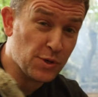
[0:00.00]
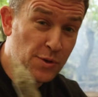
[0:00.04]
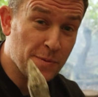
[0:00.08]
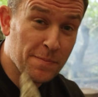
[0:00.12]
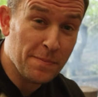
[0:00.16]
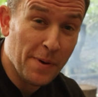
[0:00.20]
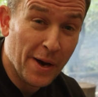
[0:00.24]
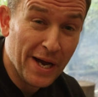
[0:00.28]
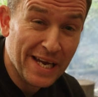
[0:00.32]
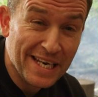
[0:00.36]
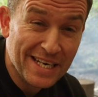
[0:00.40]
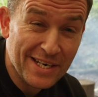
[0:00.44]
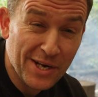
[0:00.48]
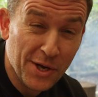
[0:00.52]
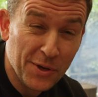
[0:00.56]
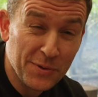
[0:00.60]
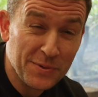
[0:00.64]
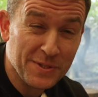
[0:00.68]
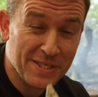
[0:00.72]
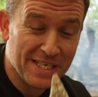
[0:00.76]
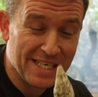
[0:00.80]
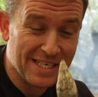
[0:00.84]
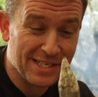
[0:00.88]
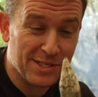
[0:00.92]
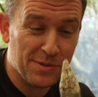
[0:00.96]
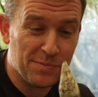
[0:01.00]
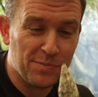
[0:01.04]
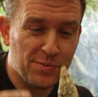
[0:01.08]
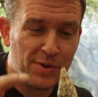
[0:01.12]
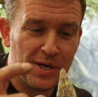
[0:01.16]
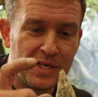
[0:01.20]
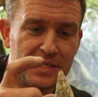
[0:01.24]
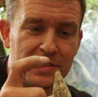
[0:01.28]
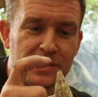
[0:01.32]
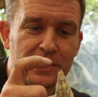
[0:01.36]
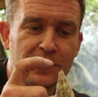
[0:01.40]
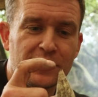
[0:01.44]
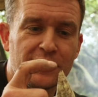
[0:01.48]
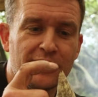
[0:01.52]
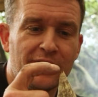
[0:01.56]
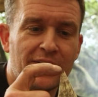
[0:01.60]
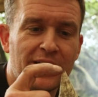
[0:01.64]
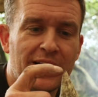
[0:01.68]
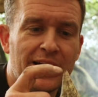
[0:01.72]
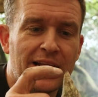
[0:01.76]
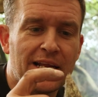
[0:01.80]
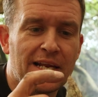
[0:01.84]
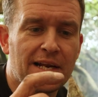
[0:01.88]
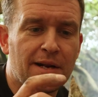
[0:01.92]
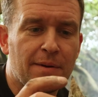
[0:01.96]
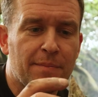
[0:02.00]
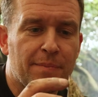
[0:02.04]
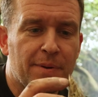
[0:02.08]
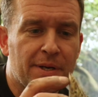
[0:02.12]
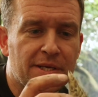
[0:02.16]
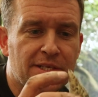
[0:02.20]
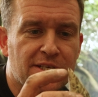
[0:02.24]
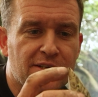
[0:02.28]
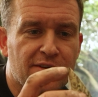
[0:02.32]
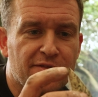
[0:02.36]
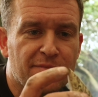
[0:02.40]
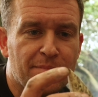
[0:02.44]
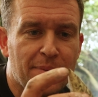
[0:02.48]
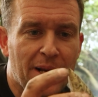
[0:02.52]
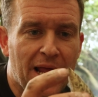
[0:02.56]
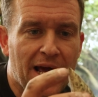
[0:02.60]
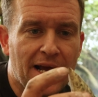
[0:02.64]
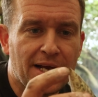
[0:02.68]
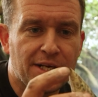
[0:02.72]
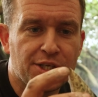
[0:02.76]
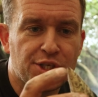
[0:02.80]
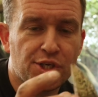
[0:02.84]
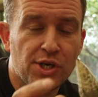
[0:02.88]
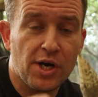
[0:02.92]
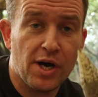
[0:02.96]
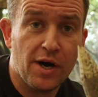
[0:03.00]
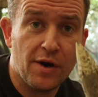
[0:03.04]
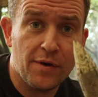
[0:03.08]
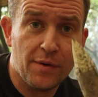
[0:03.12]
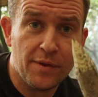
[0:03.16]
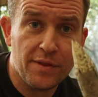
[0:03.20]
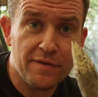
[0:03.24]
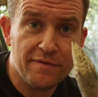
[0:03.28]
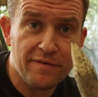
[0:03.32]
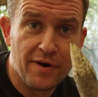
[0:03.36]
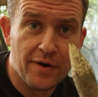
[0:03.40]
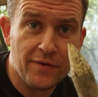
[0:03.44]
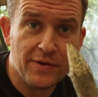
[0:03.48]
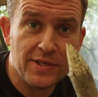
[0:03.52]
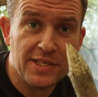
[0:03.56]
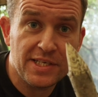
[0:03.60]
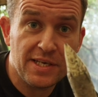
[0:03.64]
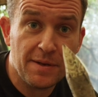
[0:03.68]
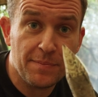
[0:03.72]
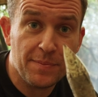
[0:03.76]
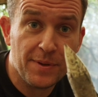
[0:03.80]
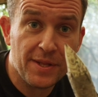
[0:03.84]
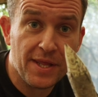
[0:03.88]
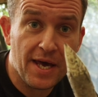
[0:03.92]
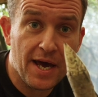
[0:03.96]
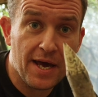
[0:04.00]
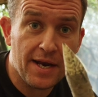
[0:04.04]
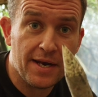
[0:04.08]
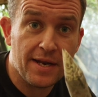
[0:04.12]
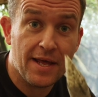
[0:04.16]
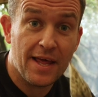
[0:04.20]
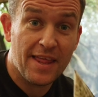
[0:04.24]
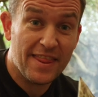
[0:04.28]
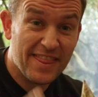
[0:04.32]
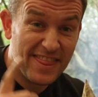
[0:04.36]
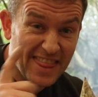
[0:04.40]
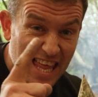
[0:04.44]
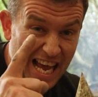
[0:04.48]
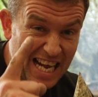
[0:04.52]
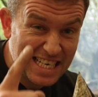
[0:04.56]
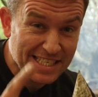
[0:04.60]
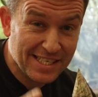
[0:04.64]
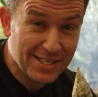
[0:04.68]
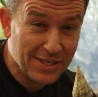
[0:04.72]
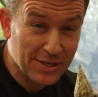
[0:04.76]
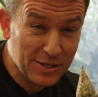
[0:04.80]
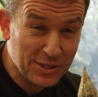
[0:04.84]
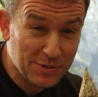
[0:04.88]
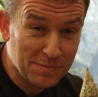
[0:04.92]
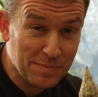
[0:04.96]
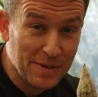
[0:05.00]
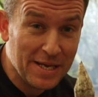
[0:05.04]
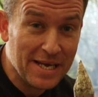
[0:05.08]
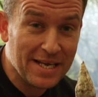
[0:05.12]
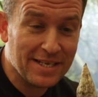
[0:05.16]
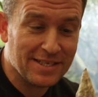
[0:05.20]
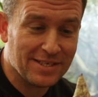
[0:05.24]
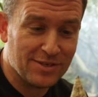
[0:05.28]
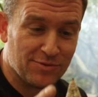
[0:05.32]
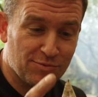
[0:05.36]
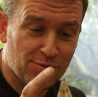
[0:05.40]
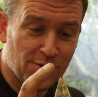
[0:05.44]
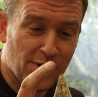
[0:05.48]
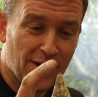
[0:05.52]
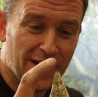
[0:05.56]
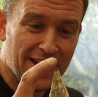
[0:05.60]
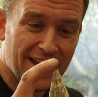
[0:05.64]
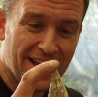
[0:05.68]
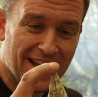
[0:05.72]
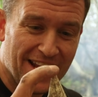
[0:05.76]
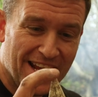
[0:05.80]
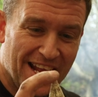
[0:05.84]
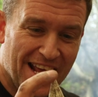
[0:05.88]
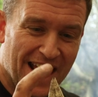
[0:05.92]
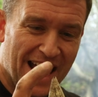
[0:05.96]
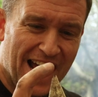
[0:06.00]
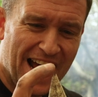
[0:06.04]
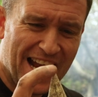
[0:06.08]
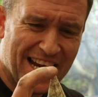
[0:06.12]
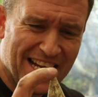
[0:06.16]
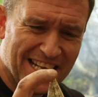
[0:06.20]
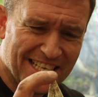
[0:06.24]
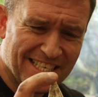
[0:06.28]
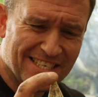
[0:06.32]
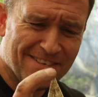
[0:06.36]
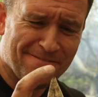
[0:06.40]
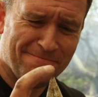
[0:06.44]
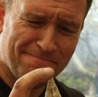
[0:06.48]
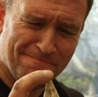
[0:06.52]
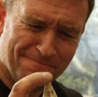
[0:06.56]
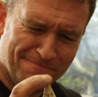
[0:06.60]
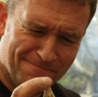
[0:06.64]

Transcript: you might notice the presence of a little piece of black char on the very tip of that. That tells me it's right, and it's